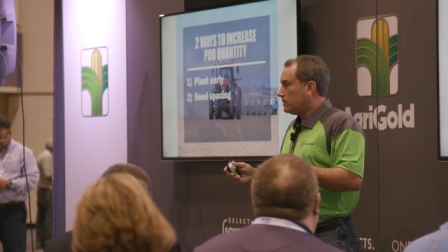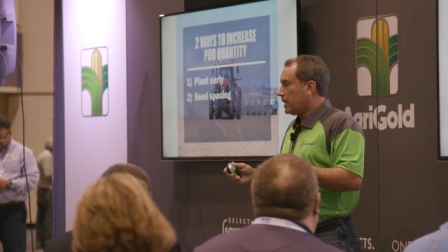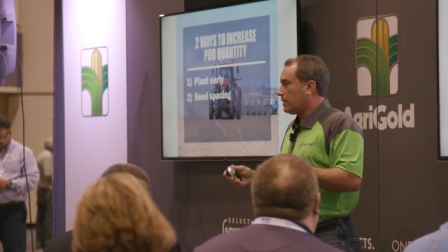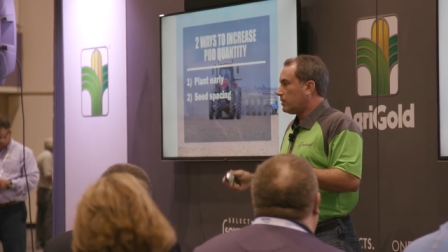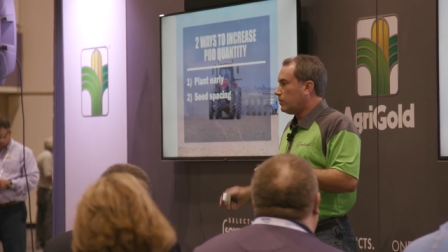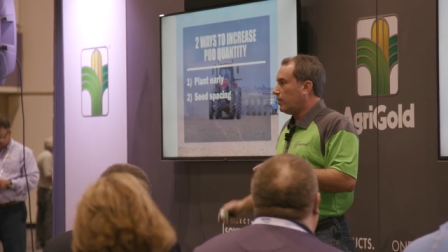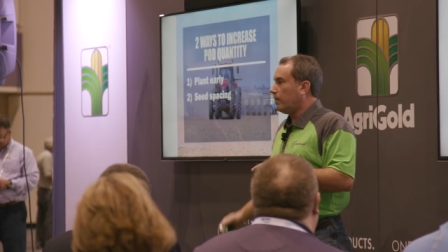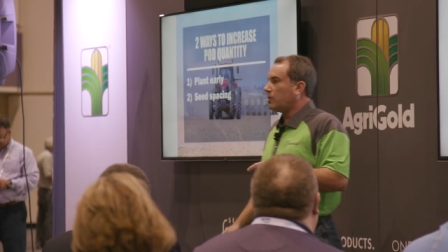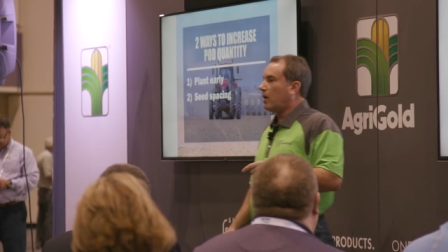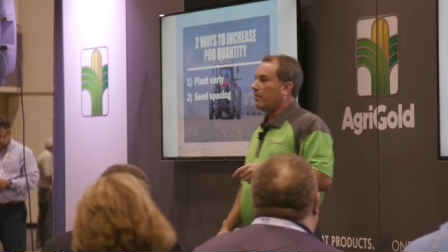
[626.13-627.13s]
Okay, because when
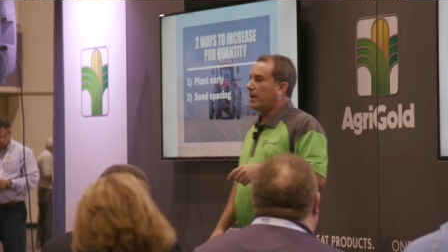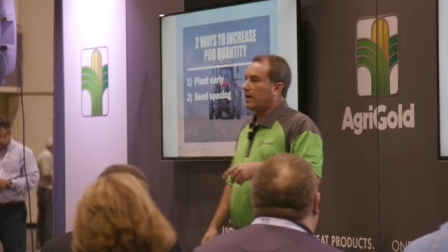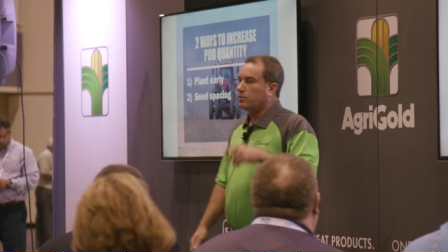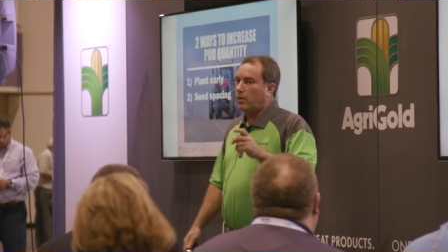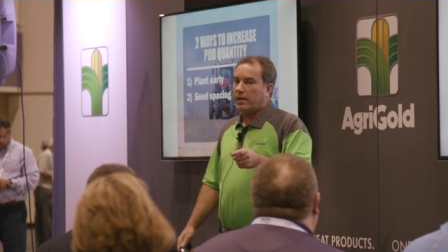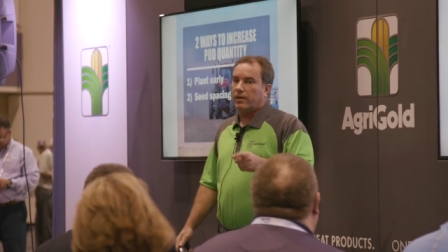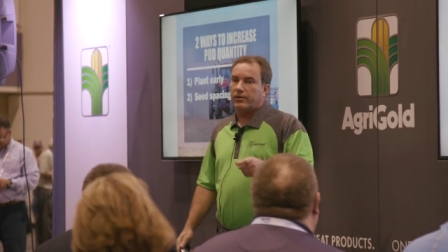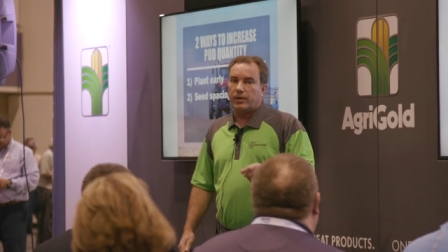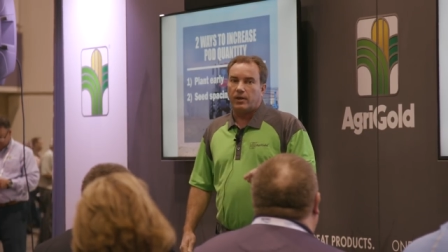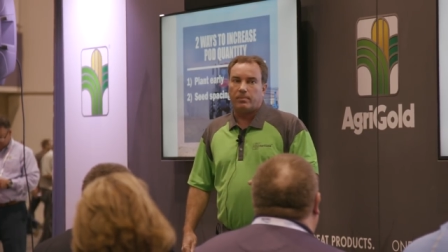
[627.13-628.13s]
we talk about a 20
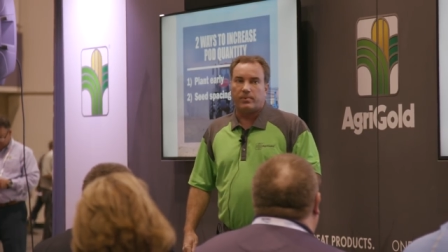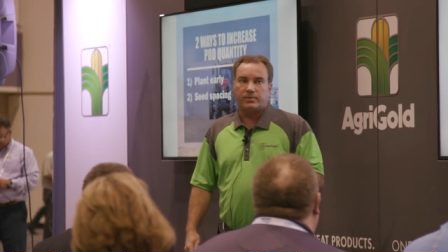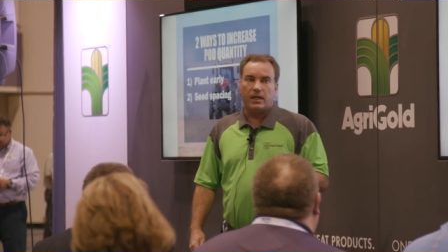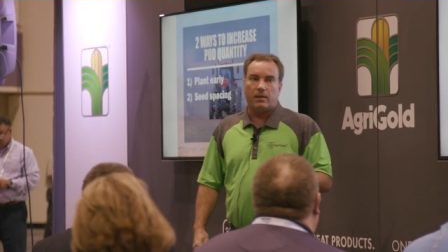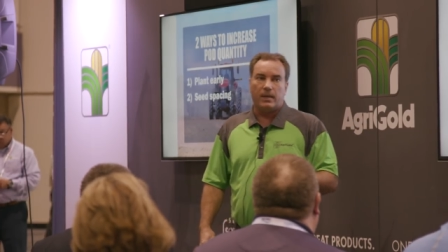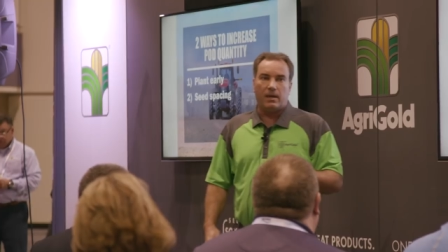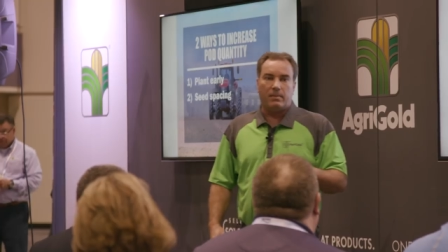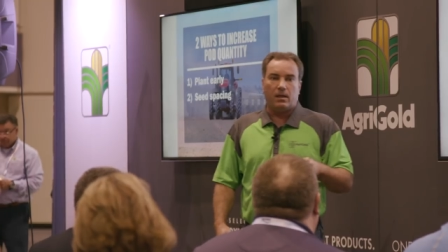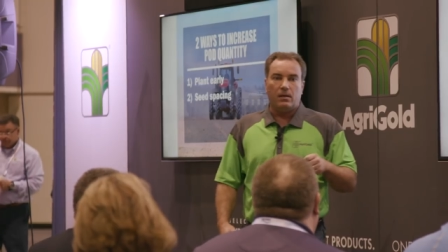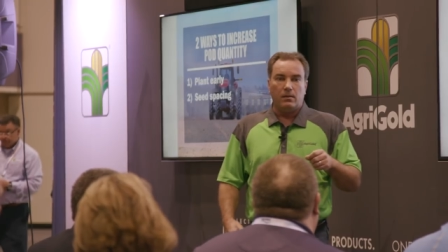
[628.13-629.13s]
or 30%
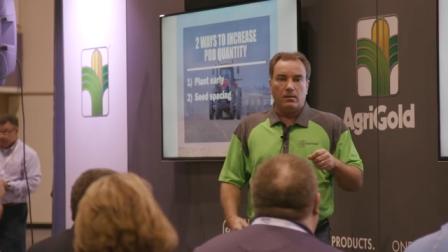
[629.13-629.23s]
maybe